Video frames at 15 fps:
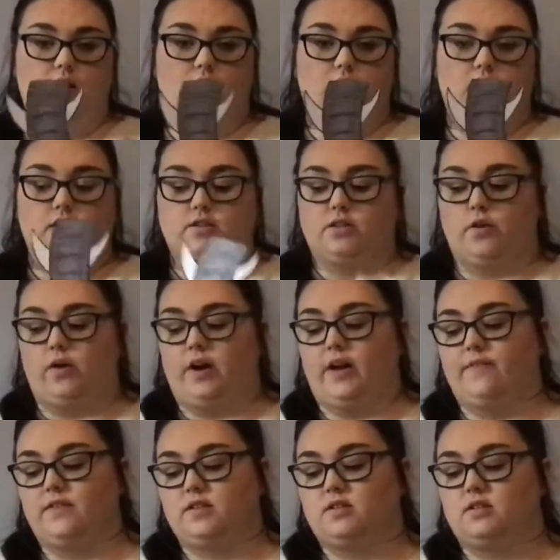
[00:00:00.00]
So I have
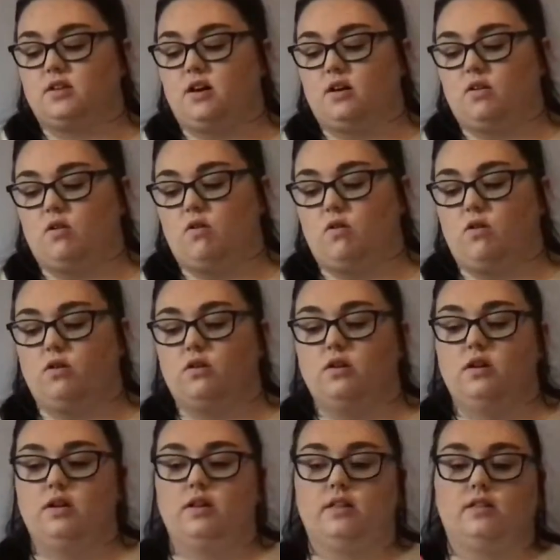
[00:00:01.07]
stuck on
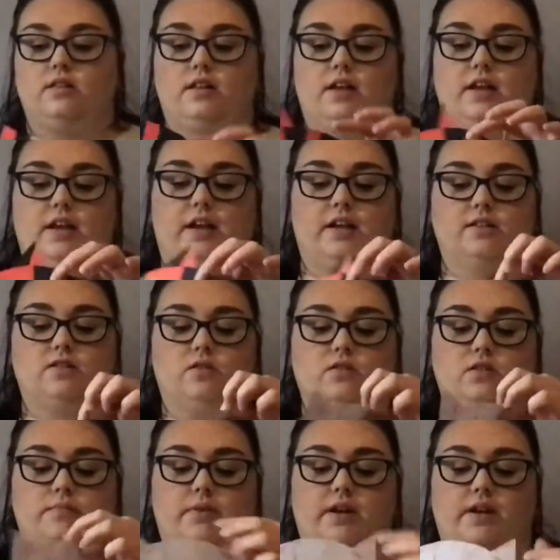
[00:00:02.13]
the ears onto
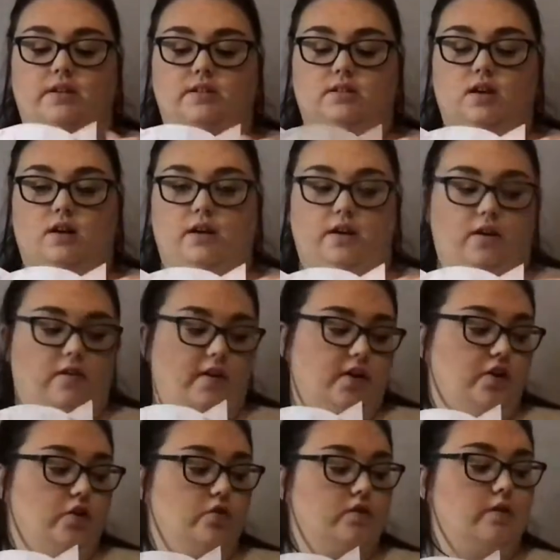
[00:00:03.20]
my tiger. I
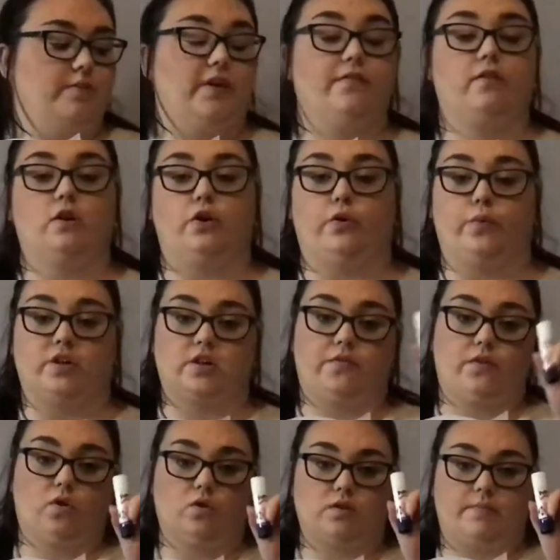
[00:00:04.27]
used a bit of glue, which I
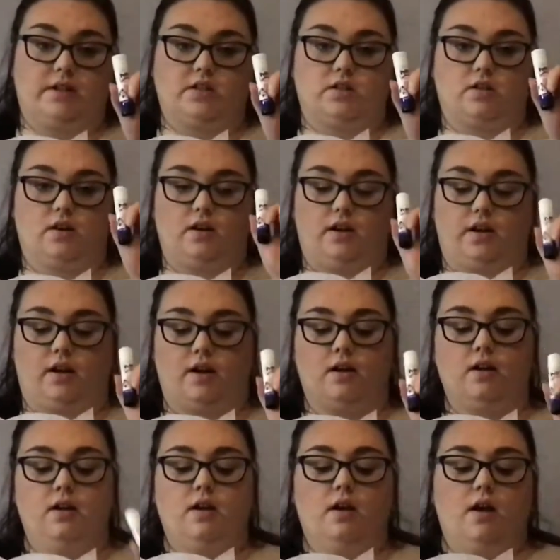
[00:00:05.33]
forgot to mention earlier,
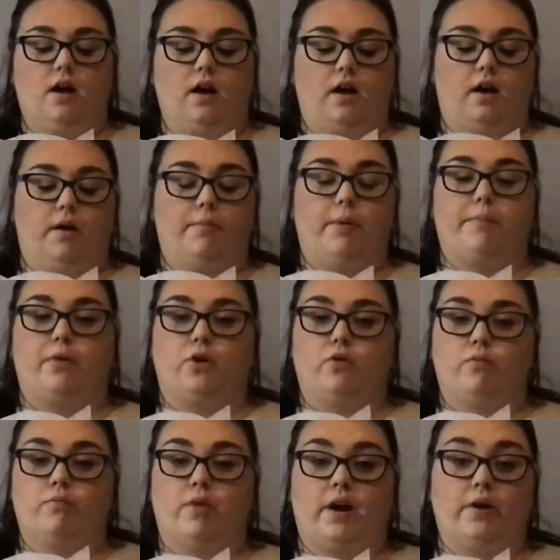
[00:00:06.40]
but you
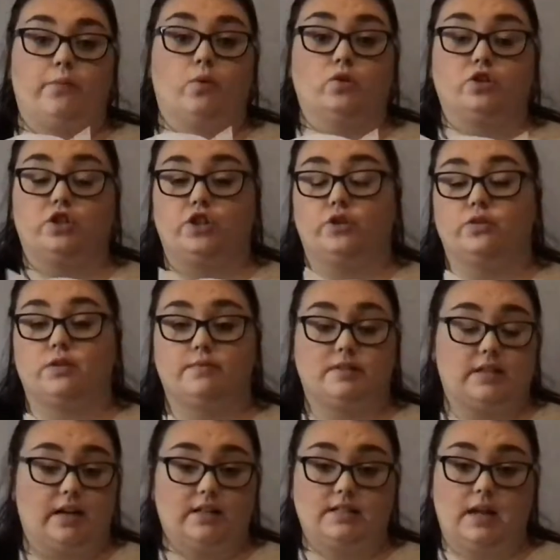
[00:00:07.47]
might want to use some
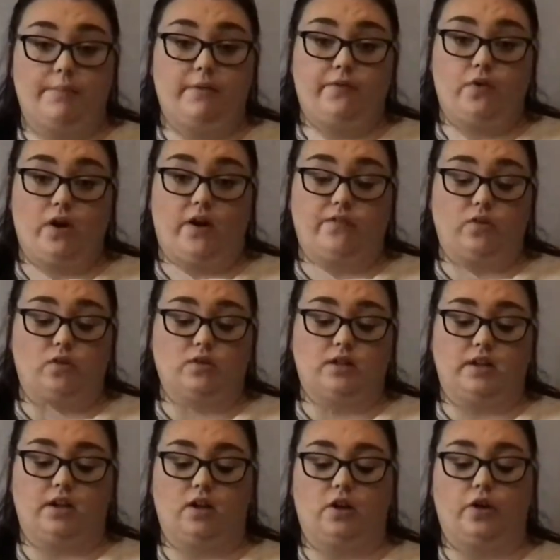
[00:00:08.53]
sellotape if you haven't got any
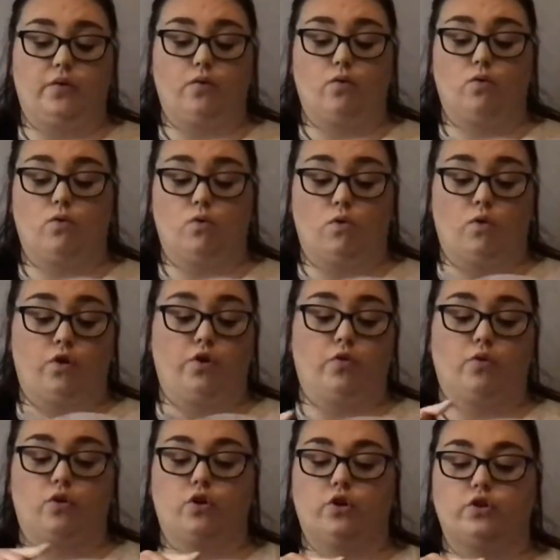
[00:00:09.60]
glue, or you
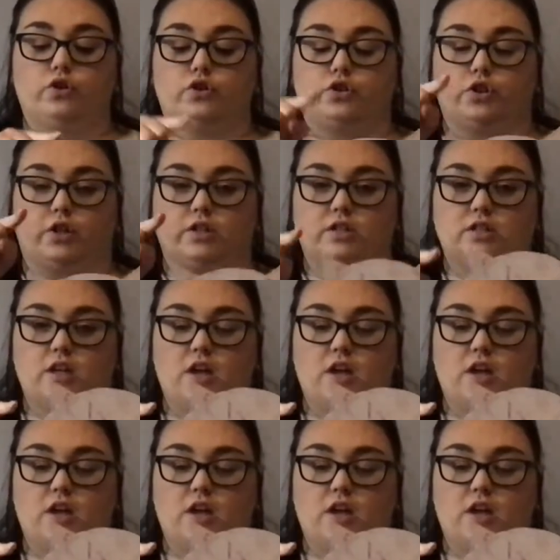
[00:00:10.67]
could just,